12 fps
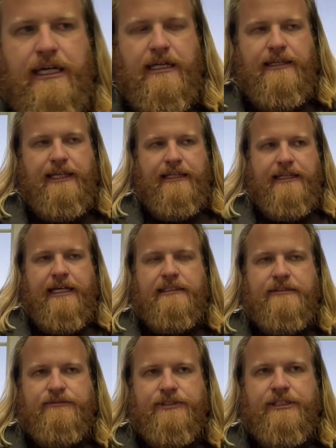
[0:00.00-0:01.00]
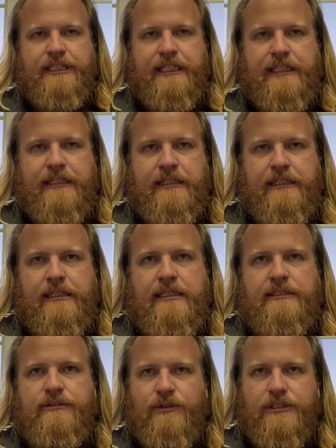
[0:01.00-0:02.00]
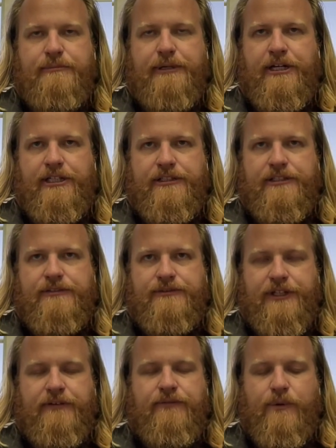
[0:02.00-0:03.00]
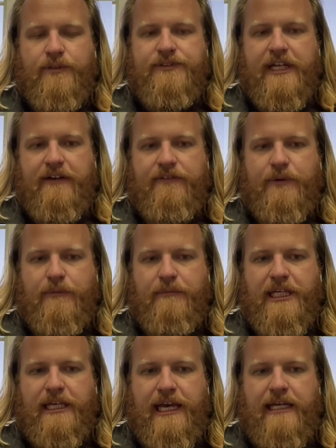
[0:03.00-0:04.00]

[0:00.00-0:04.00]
I think that's really, this whole experience has reinforced that for me.